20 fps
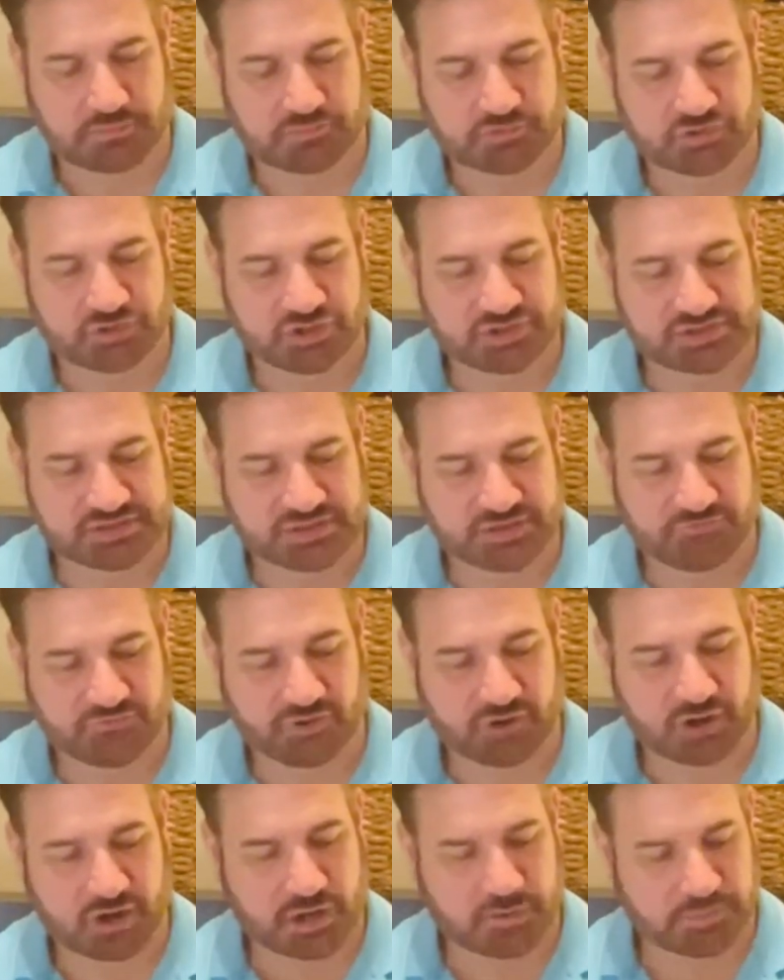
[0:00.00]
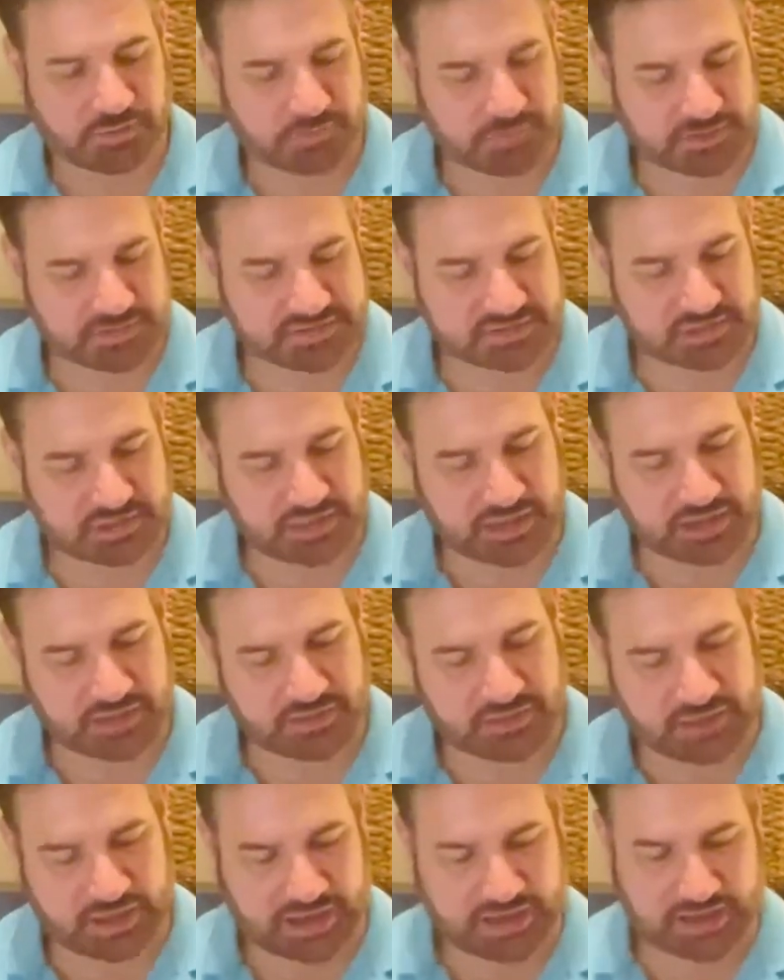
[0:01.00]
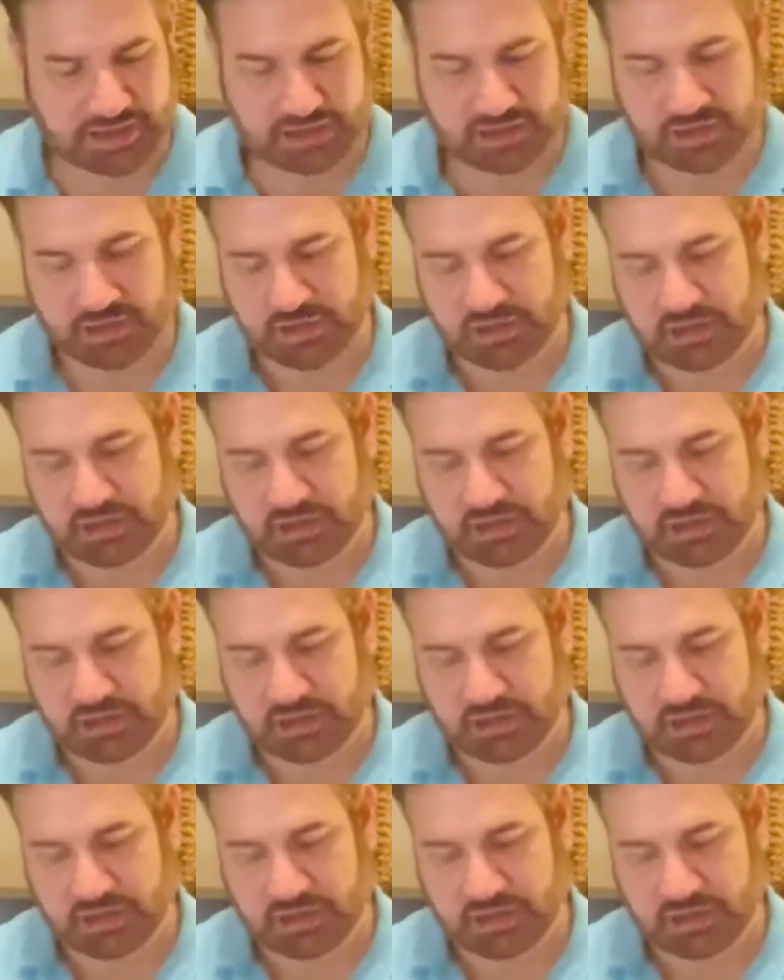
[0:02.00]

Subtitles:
Just different compliments like that.